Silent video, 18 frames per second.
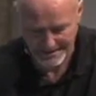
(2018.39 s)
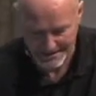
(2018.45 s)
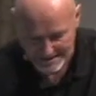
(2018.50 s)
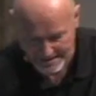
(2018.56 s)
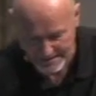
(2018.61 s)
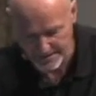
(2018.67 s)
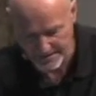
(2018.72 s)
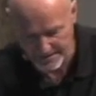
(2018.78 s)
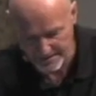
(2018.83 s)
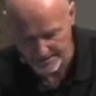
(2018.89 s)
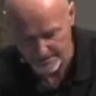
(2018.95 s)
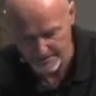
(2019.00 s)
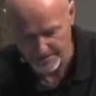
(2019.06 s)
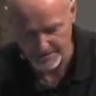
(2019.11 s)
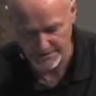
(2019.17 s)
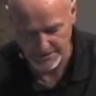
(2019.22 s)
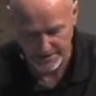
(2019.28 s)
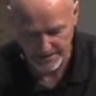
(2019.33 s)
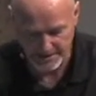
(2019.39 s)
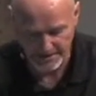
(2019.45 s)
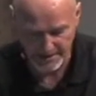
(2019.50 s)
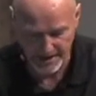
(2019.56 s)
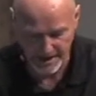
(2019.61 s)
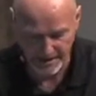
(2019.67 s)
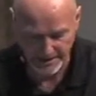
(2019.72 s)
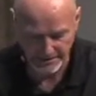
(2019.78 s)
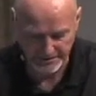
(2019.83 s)
In him, the
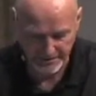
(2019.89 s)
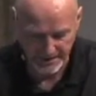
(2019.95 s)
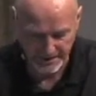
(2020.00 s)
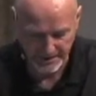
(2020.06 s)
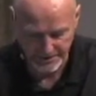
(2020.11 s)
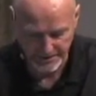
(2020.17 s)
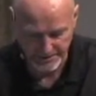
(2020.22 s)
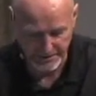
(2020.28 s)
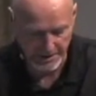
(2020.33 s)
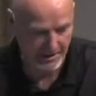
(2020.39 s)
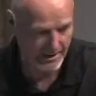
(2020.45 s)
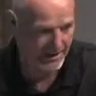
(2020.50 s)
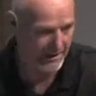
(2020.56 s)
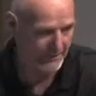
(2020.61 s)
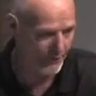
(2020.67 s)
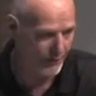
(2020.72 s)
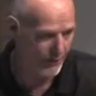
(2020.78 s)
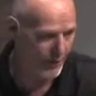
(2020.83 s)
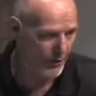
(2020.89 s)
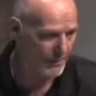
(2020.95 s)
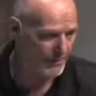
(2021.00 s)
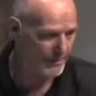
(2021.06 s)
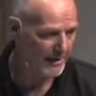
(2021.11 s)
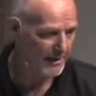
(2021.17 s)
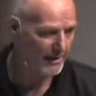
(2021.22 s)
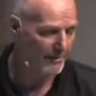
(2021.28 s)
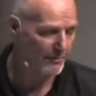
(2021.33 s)
Gentiles shall have hope.
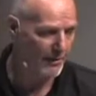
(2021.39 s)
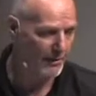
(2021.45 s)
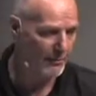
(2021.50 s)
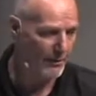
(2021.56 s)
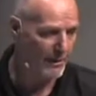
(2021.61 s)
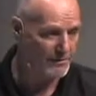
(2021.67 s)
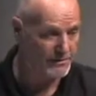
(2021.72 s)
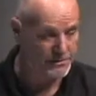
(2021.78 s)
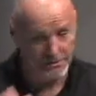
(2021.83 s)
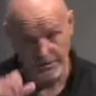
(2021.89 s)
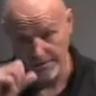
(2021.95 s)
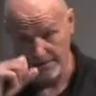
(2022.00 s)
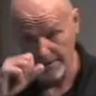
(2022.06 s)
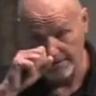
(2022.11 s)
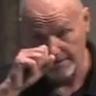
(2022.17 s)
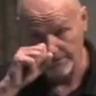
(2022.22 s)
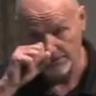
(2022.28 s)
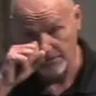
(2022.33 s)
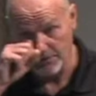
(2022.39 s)
And what Paul's doing here, of